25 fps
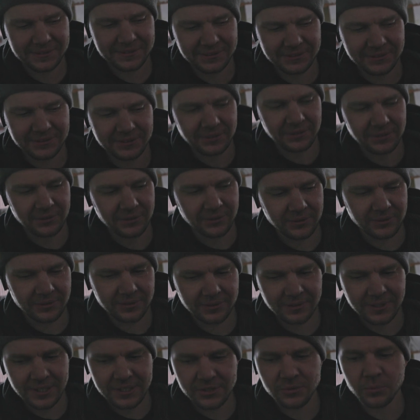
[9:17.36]

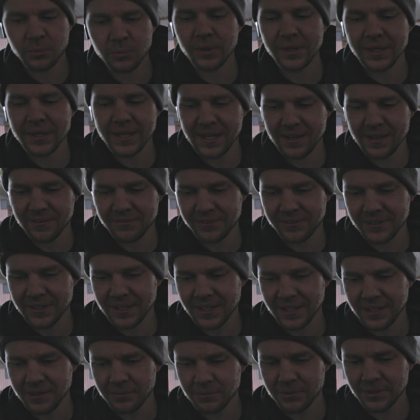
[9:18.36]
So that's one half of
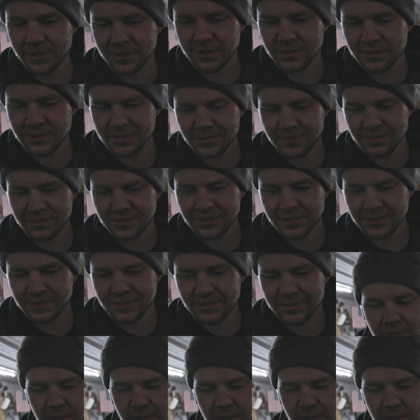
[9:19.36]
the hybrid. Right.